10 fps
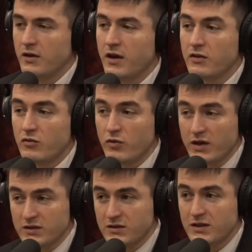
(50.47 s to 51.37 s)
And the
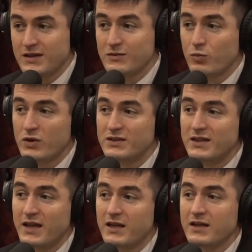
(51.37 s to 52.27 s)
rest is what
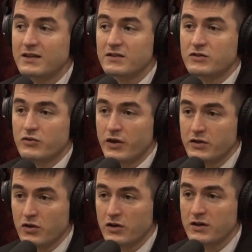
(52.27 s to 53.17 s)
data is it
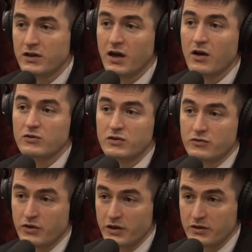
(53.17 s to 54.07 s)
trained on and how is it
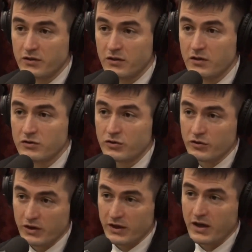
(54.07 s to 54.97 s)
trained. So
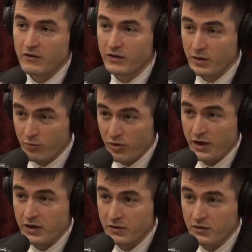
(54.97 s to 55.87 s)
you already have like a
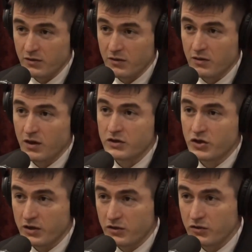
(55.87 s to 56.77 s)
brain, mm-hmm. a
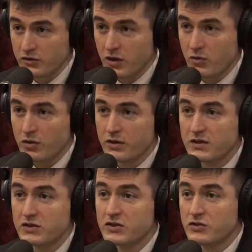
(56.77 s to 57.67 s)
giant neural network,
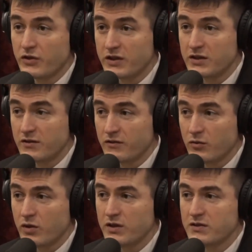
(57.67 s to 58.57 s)
and it's just trained in
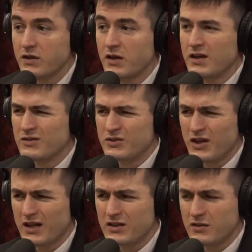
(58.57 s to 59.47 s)
different ways. So
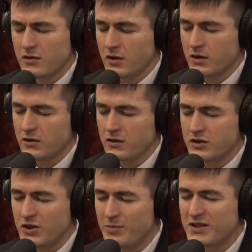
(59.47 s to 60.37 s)

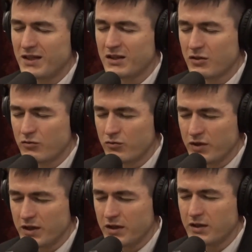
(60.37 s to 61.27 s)

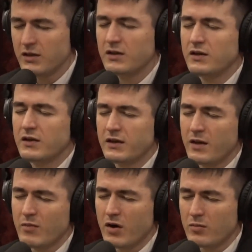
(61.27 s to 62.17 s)
GPT-3
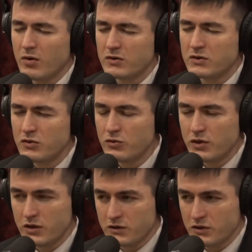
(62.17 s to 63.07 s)
came out about 2
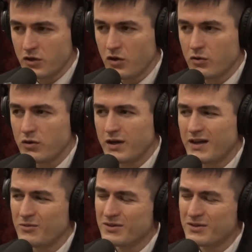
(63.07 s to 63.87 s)
years ago, and it